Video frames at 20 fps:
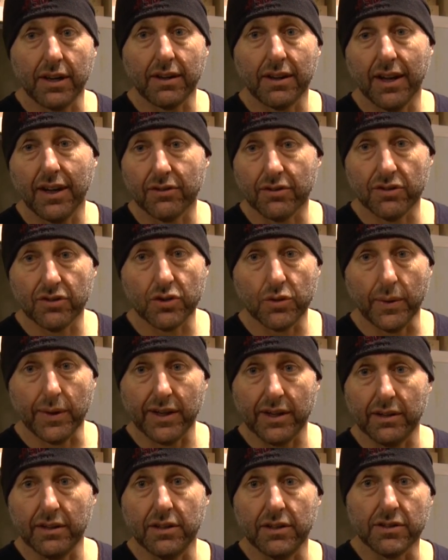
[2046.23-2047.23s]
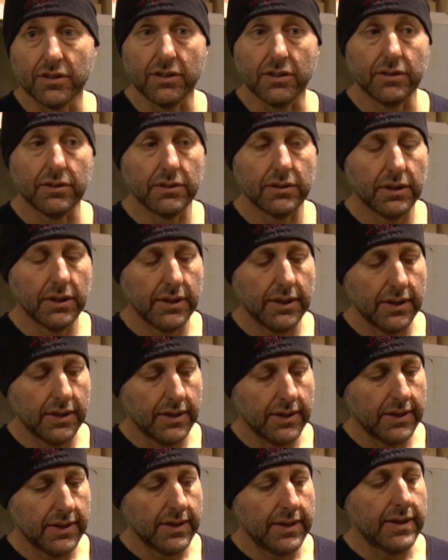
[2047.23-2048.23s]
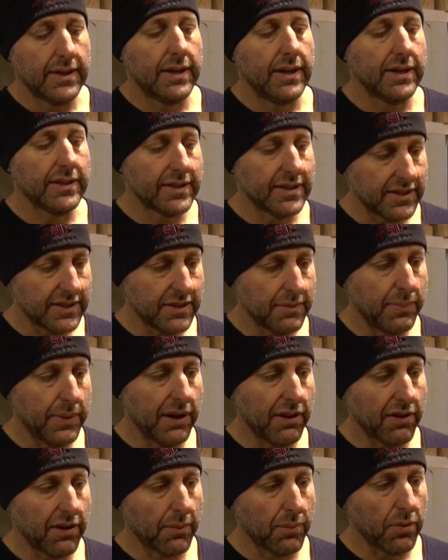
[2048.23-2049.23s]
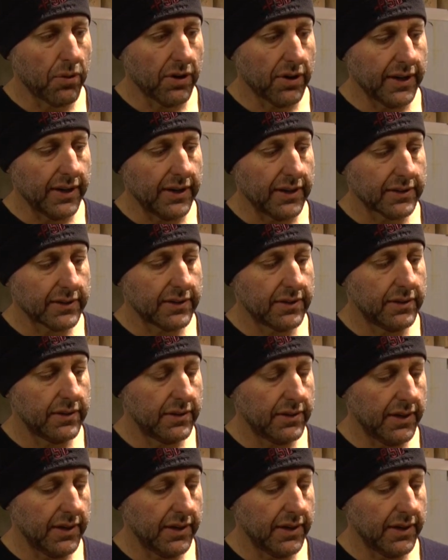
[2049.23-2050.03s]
$120 on. It's a superior product.